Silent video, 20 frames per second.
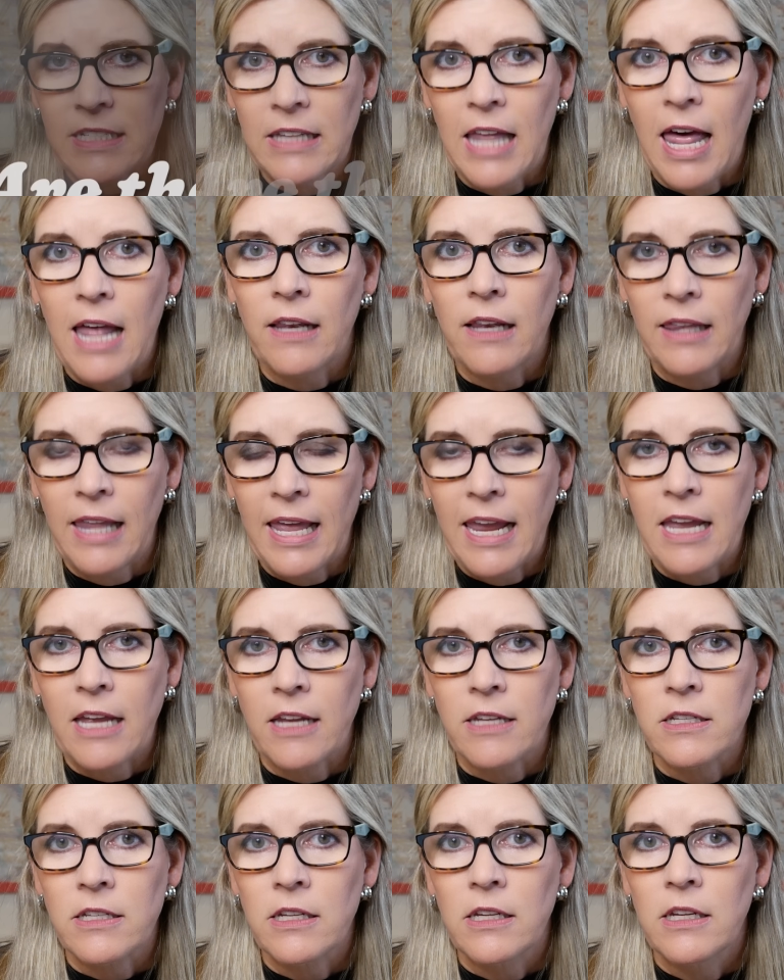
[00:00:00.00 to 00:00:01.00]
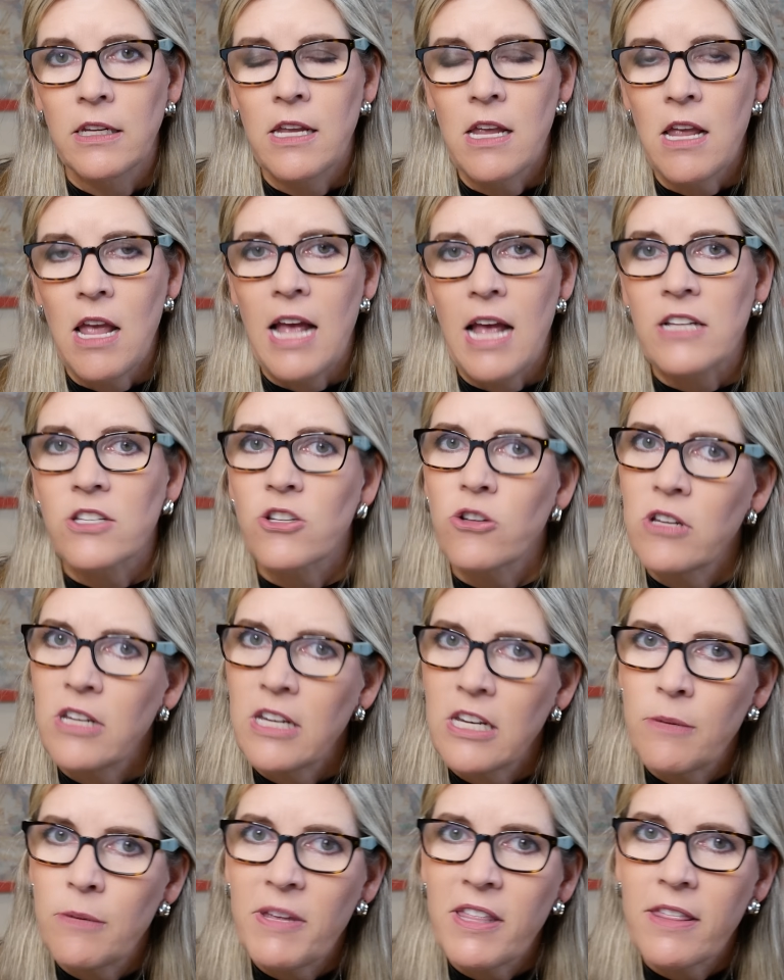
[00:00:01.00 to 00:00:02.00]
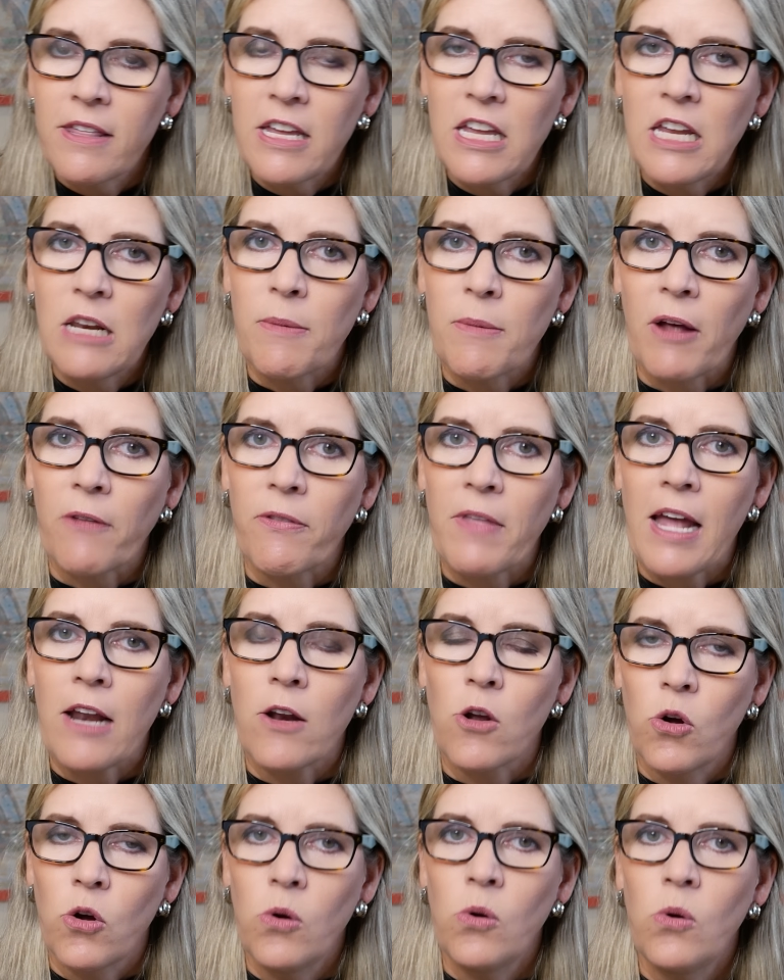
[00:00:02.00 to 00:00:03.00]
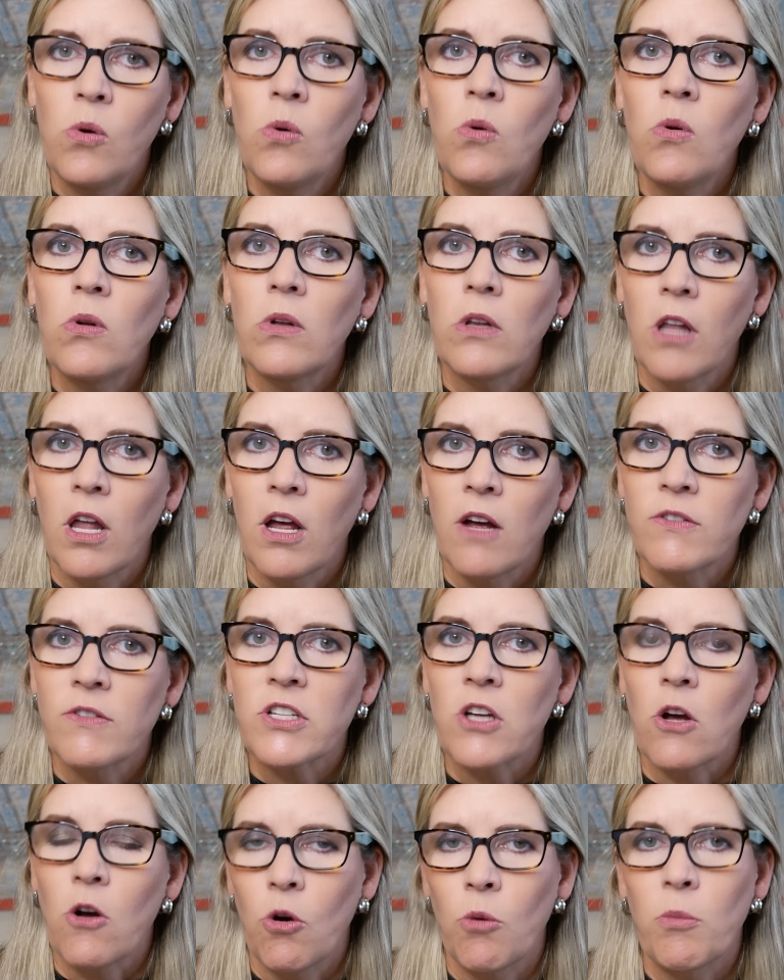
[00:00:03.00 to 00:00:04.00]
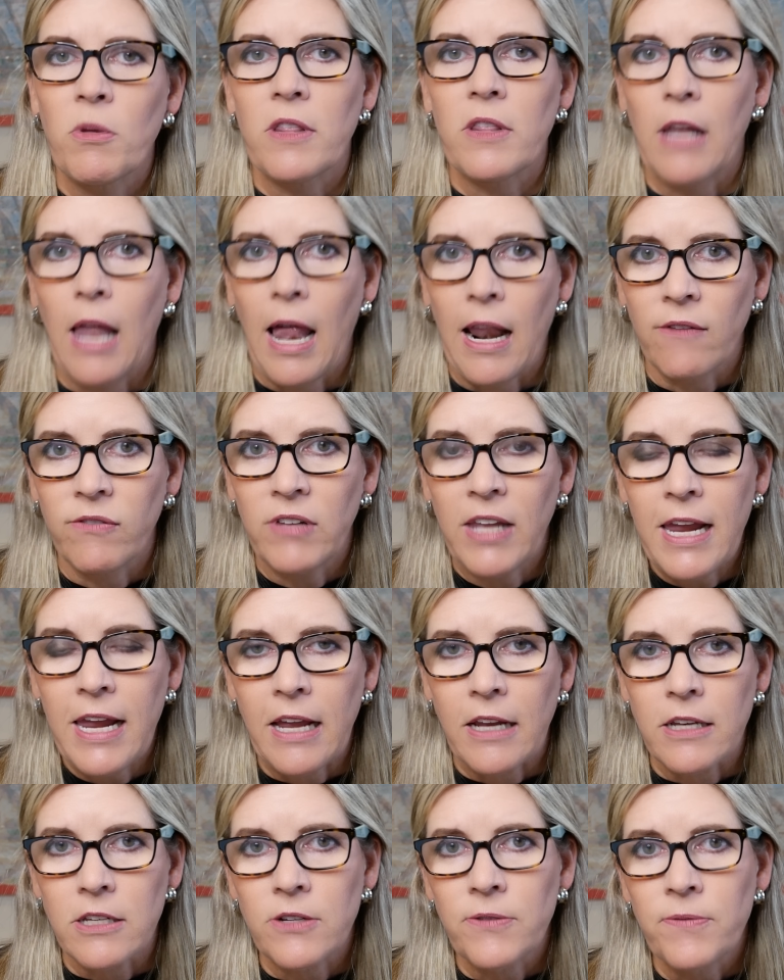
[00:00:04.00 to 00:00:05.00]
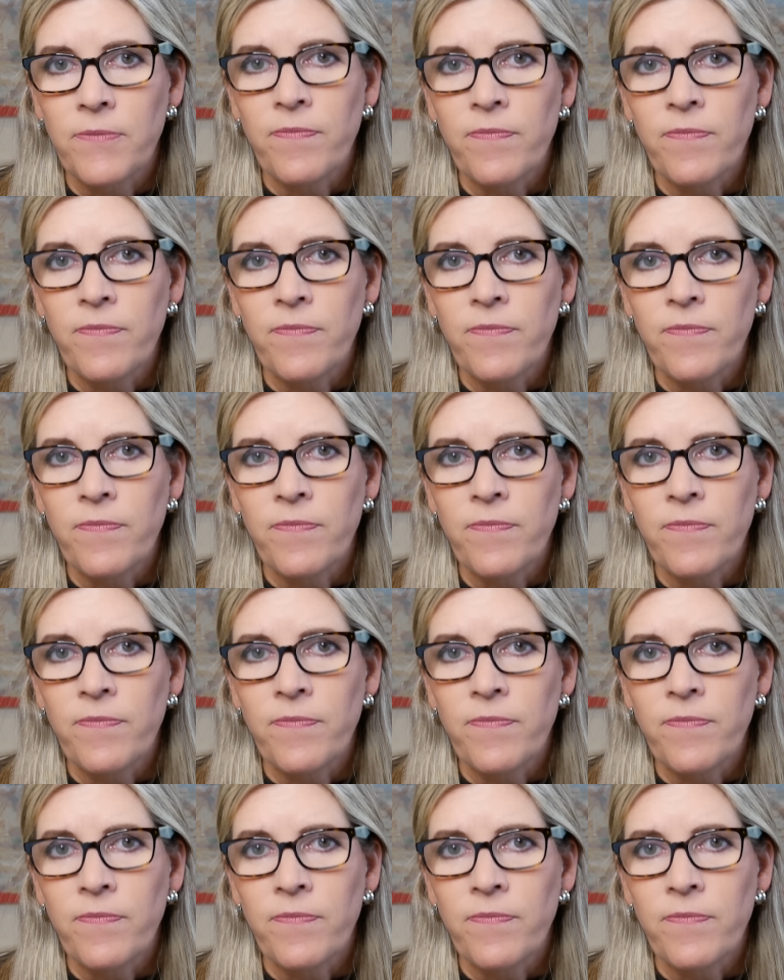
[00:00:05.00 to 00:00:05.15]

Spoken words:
lot of land, and so you need to be thinking about that. Who loves a home with a lot of land?